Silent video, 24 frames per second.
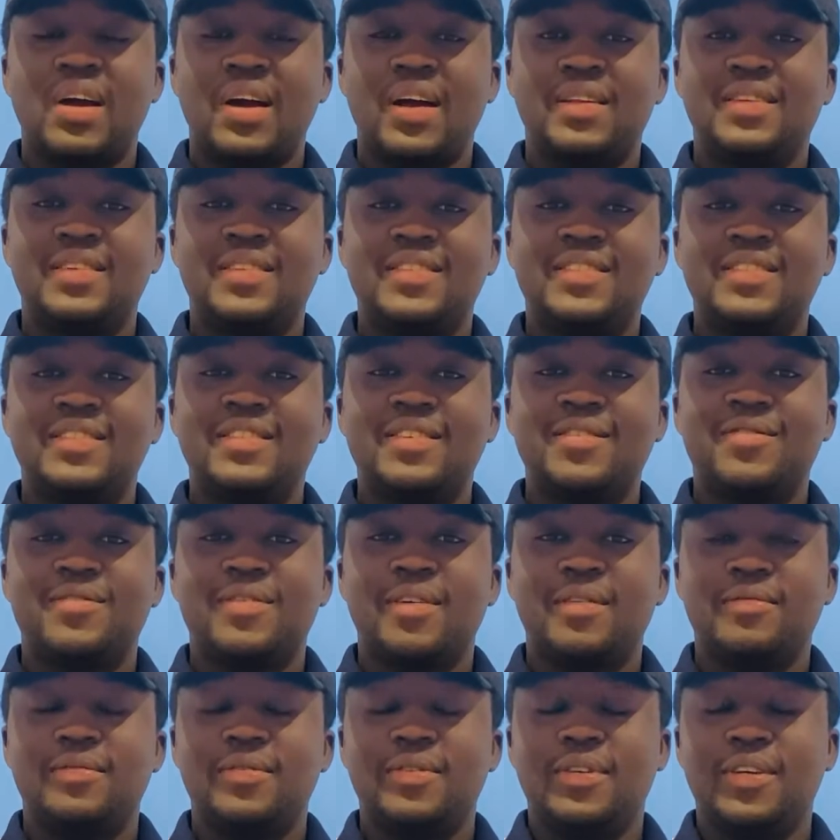This is the
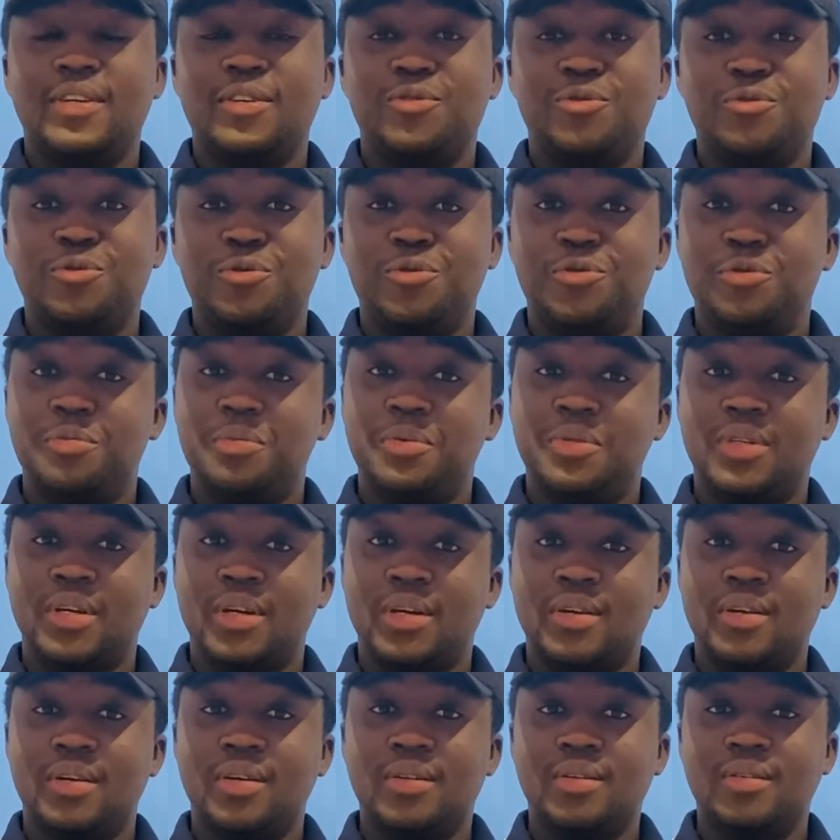Travel Nurse YouTube
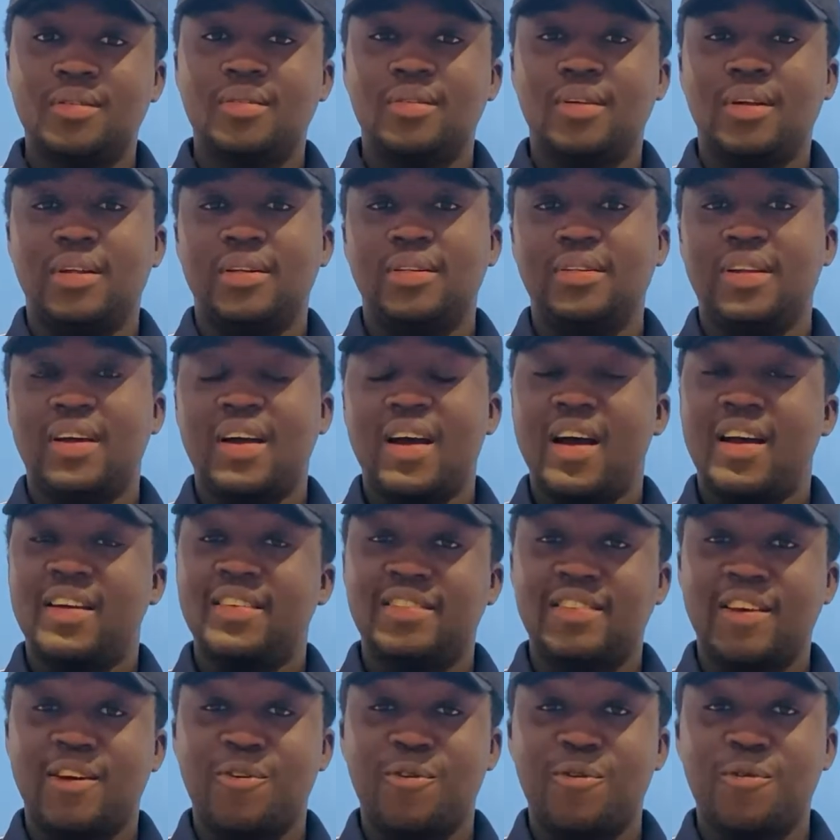channel, and as
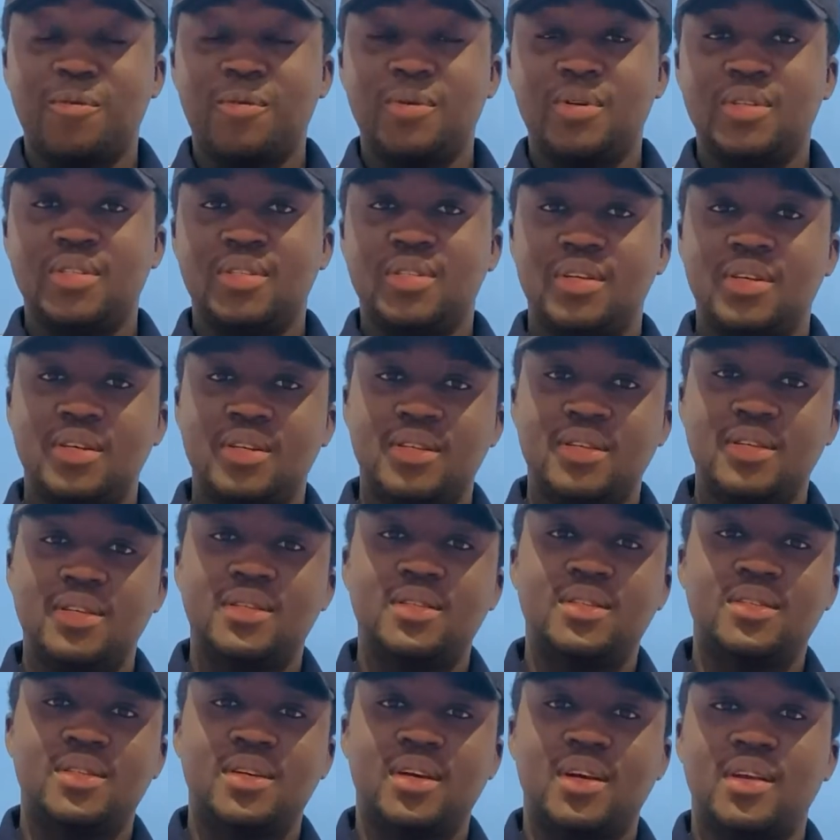I always say,
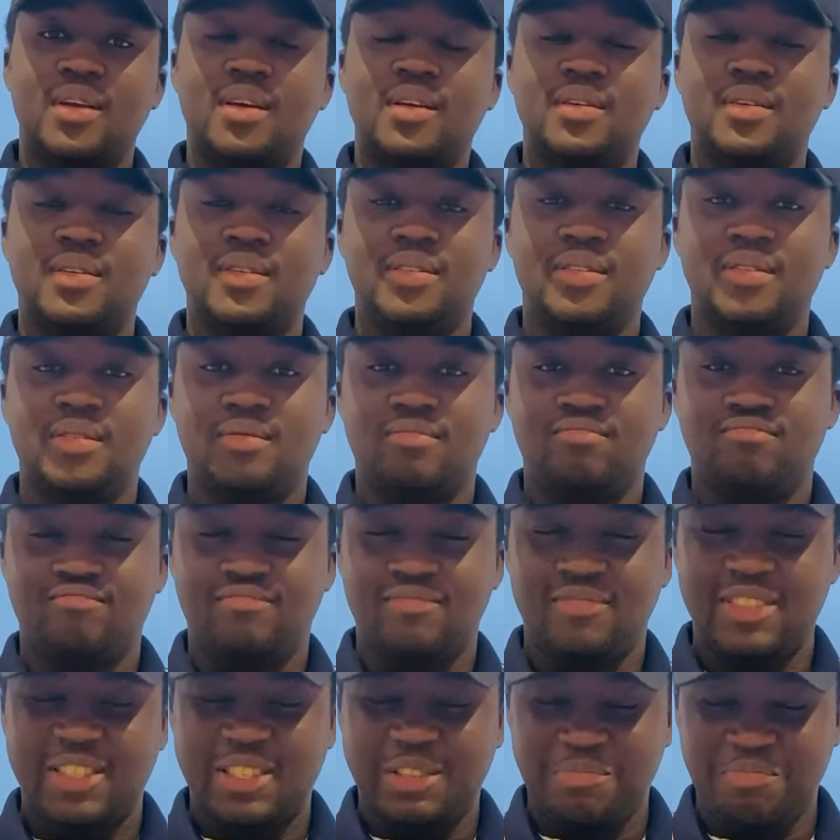this channel is
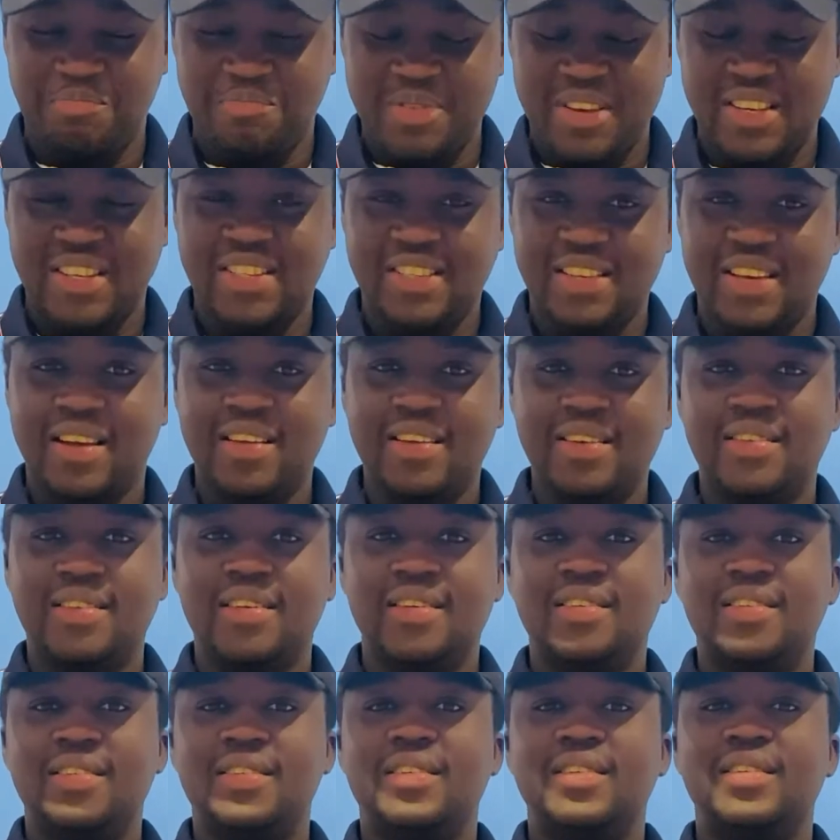specially
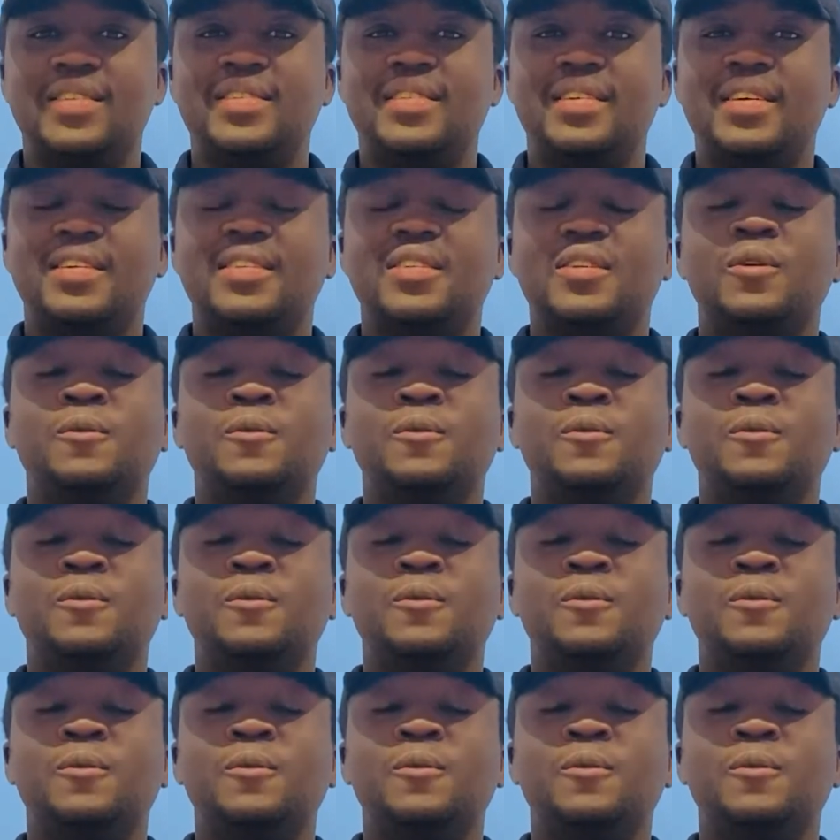dedicated